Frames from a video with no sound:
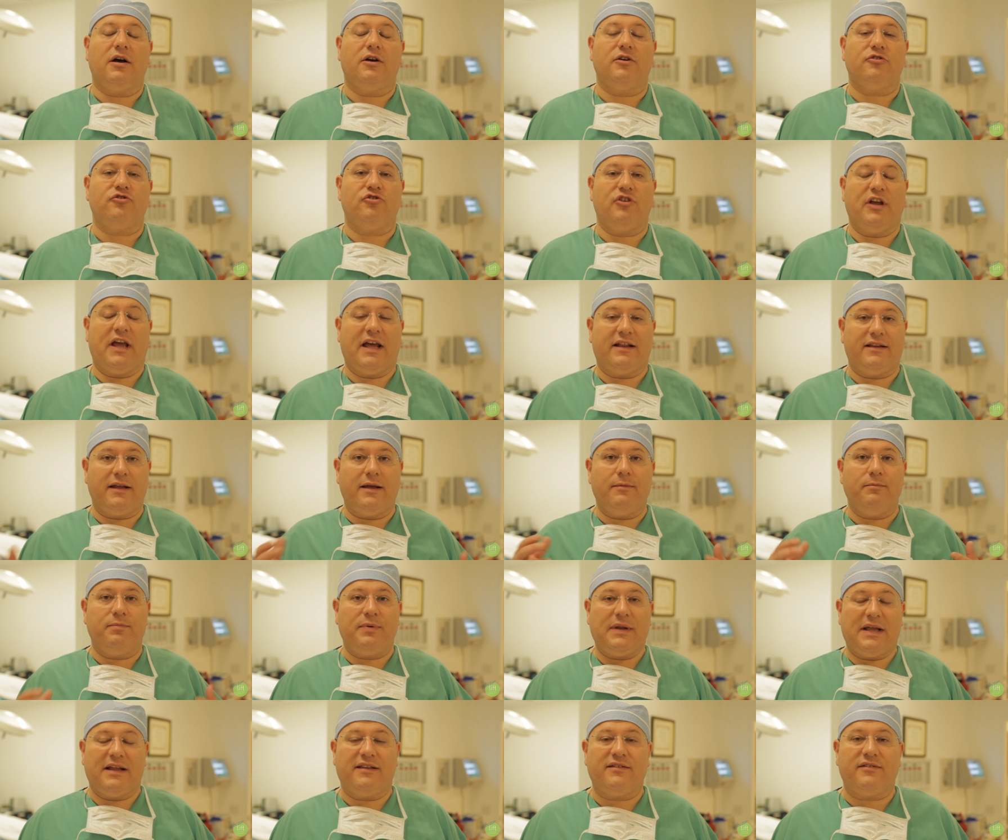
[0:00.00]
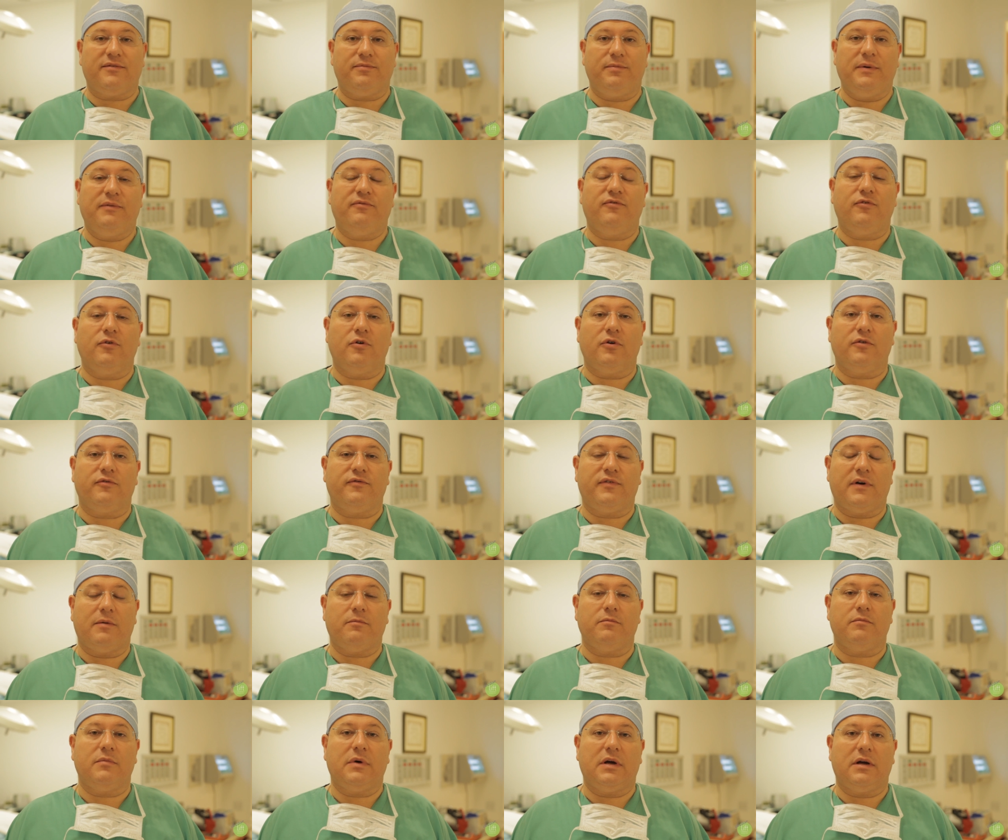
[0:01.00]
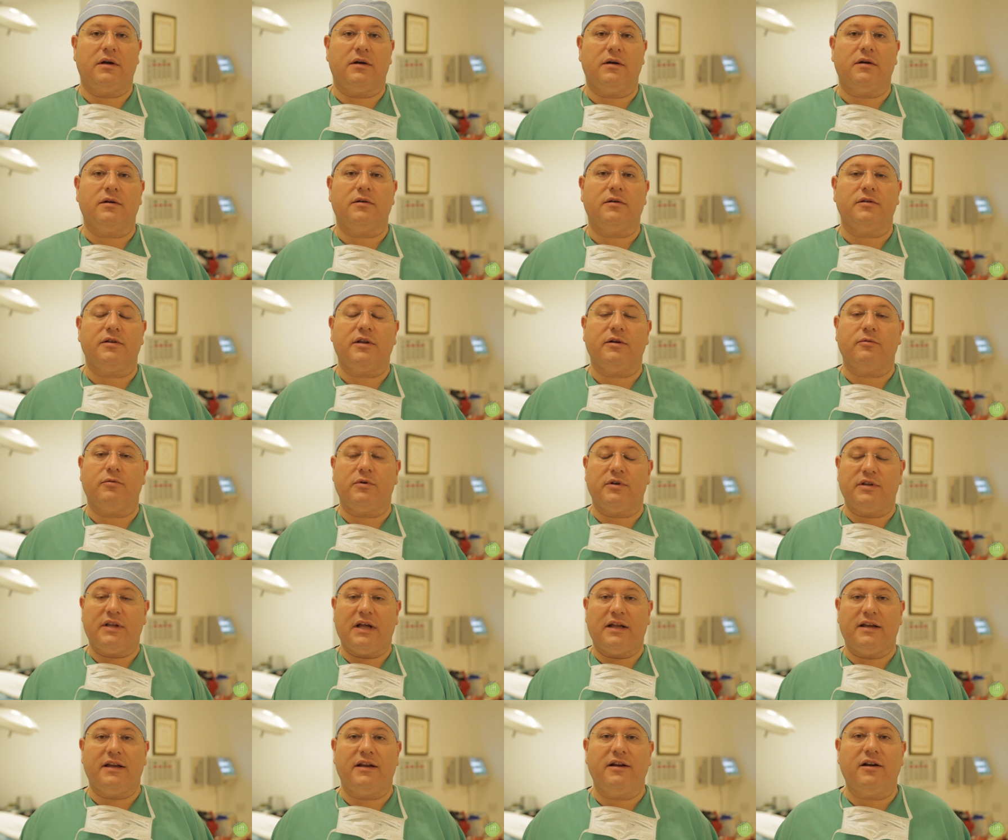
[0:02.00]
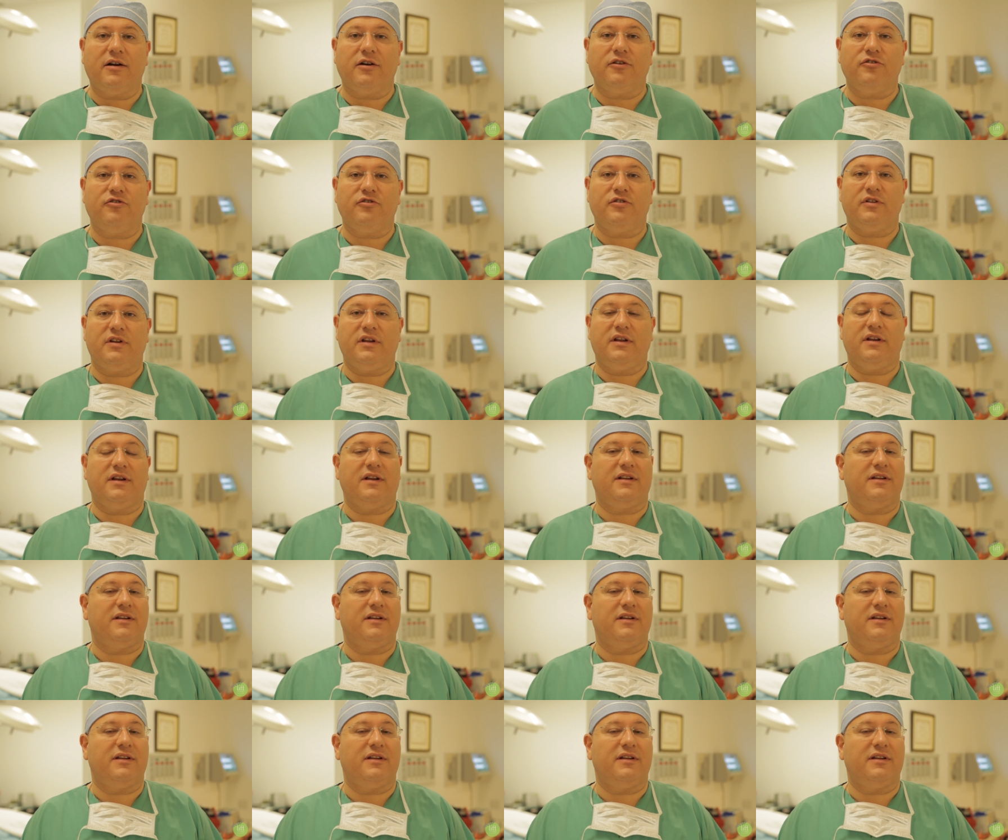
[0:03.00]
She had implants before they were done in Argentina.